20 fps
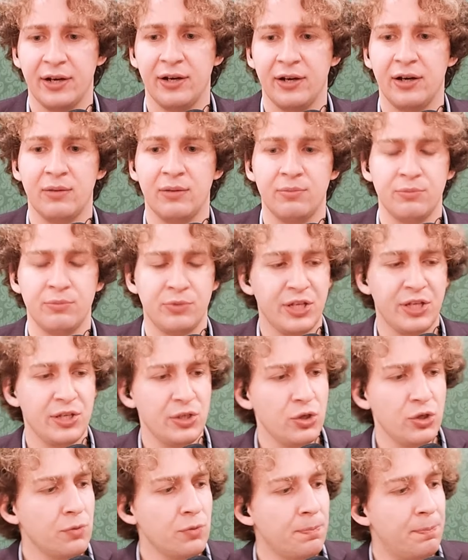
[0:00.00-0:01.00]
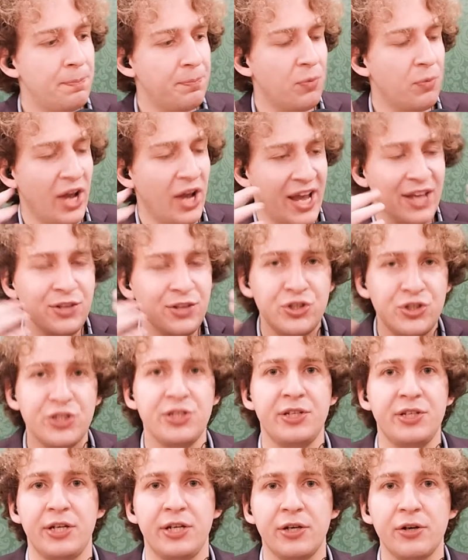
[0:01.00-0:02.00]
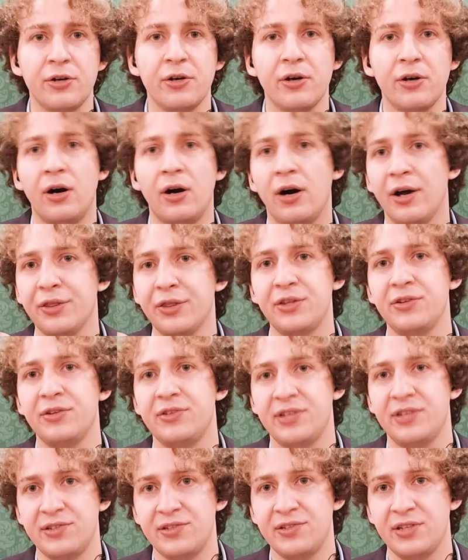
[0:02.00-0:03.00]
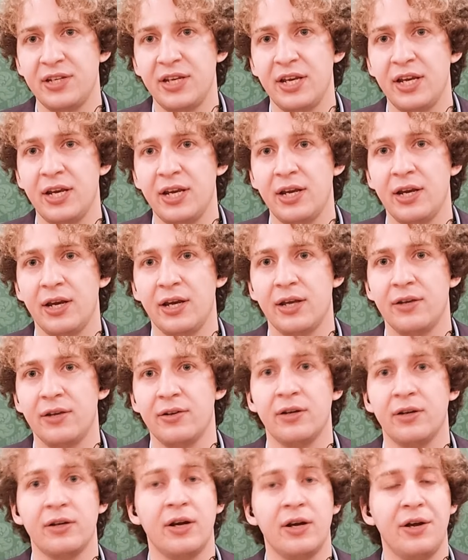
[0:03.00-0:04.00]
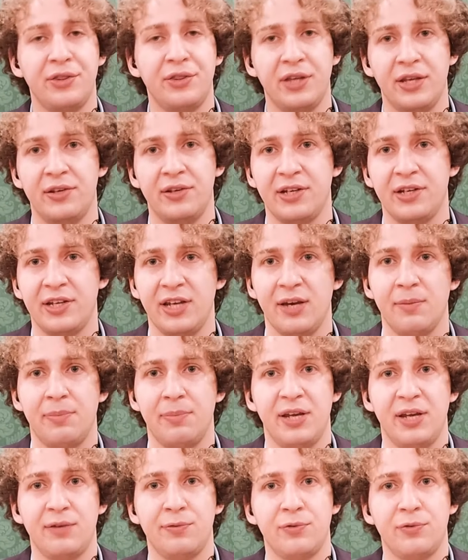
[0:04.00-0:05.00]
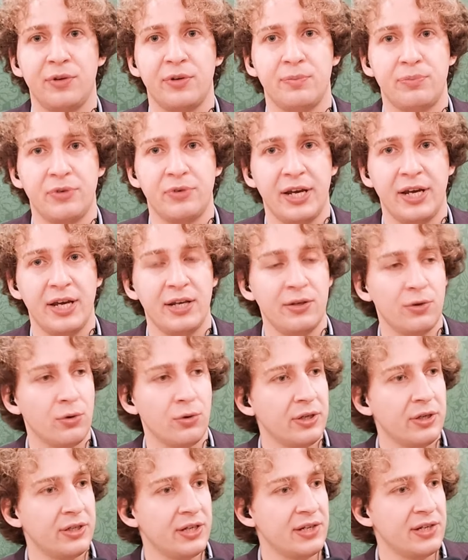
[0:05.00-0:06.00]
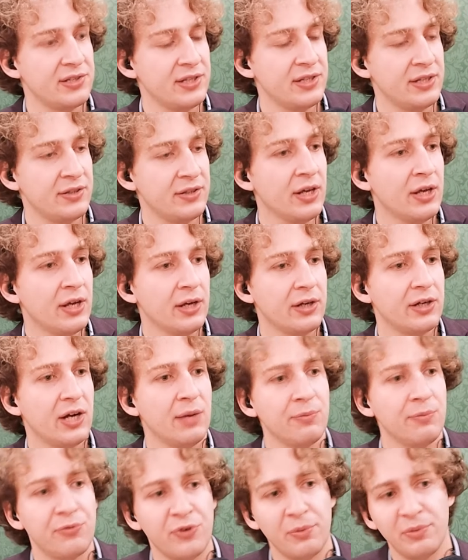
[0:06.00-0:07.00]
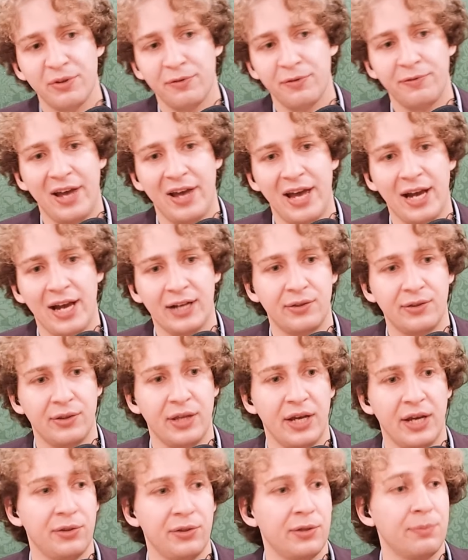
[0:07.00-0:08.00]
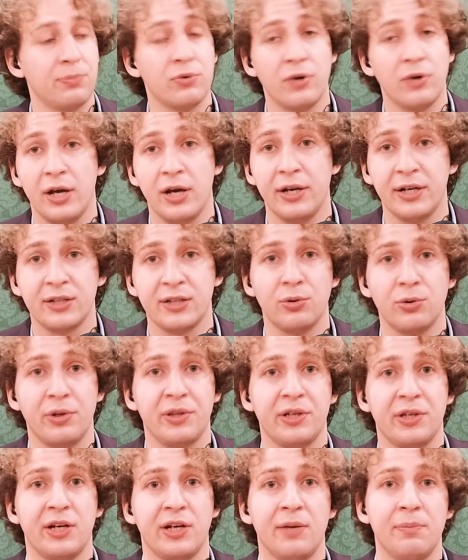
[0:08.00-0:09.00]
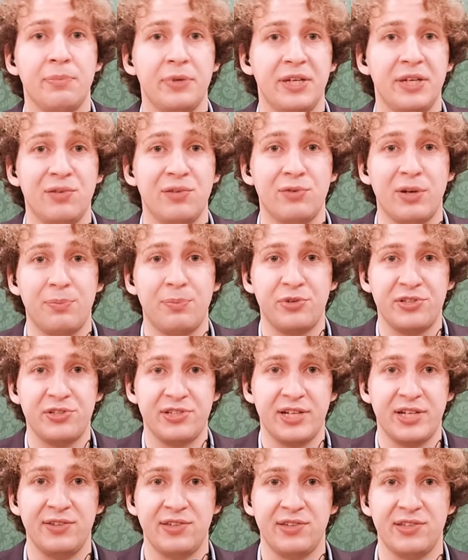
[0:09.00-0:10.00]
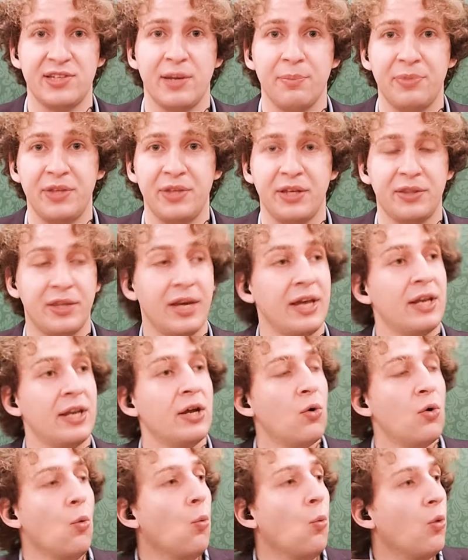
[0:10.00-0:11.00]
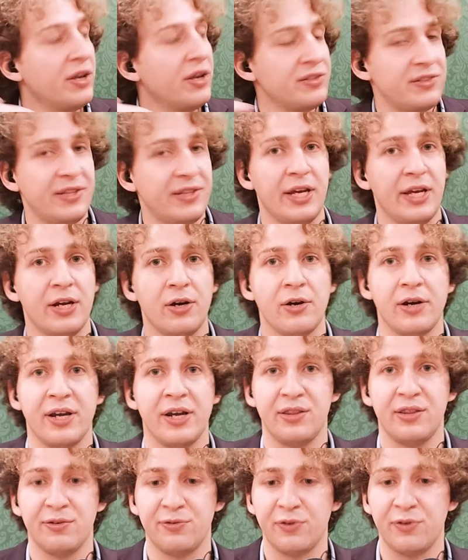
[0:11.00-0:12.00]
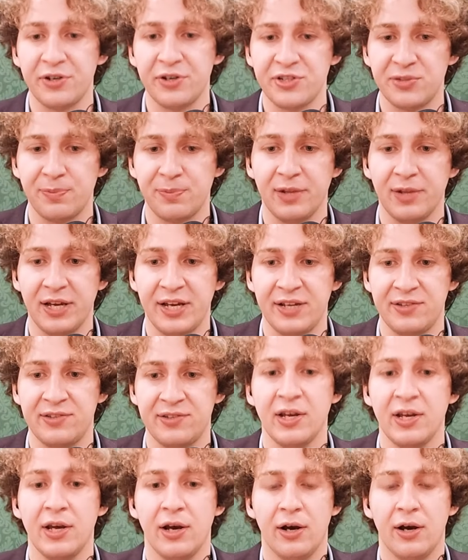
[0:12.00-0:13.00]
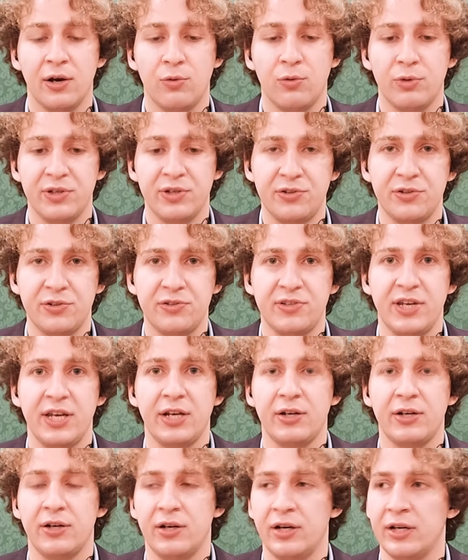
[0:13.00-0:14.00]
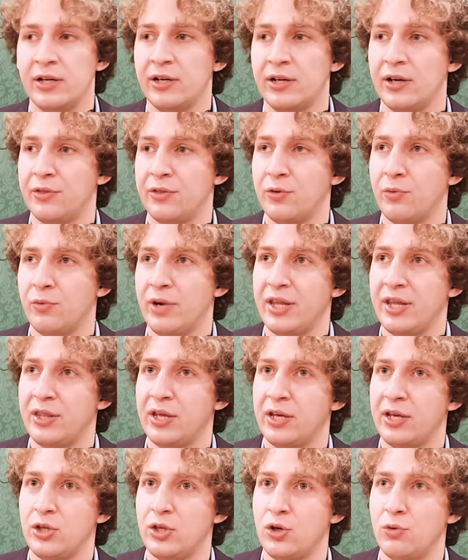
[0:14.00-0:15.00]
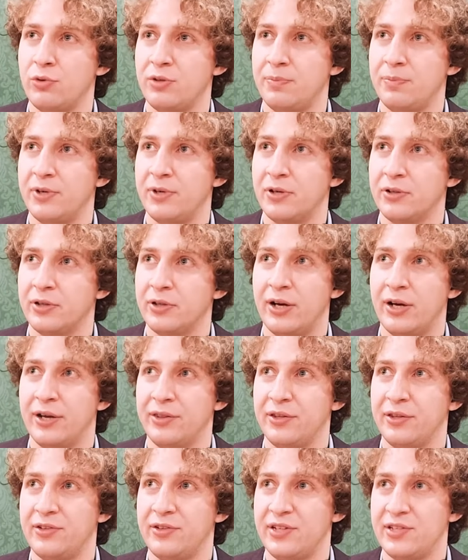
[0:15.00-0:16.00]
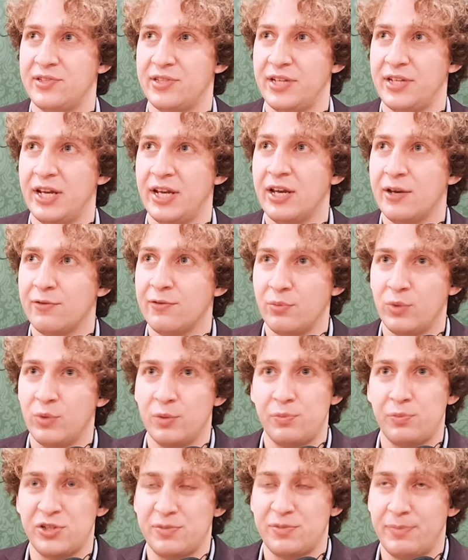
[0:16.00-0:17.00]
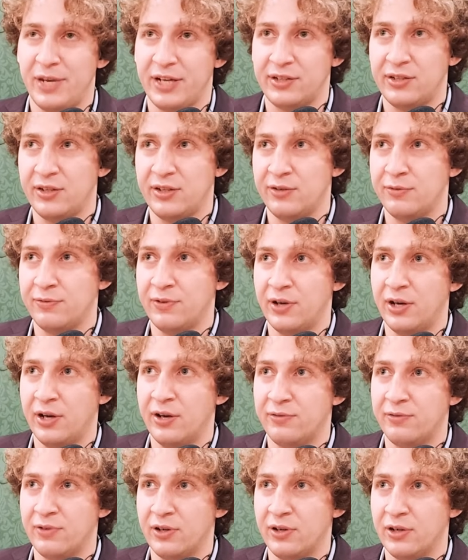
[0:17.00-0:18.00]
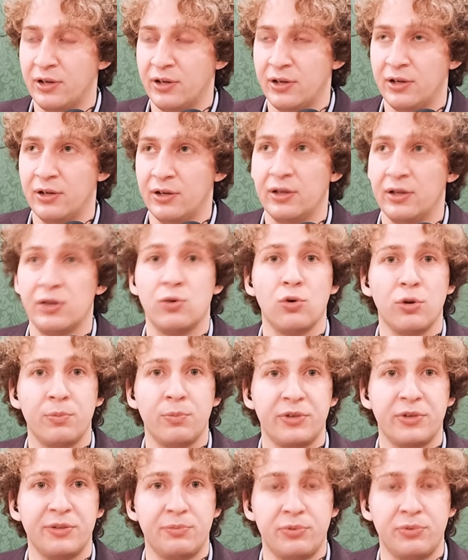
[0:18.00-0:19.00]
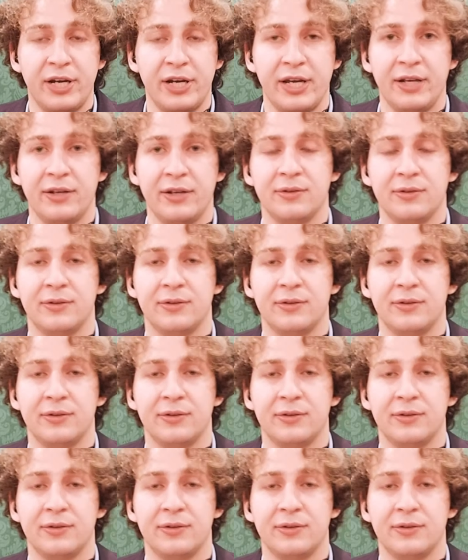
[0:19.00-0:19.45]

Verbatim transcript: Um, can you engineer authenticity and an authentic campaign for a brand, or does it come from the fact that the product or the company represents something that was there in the first place? Uh, what's your take on the way that you would build authenticity from the perspective of a, a, a corporate brand?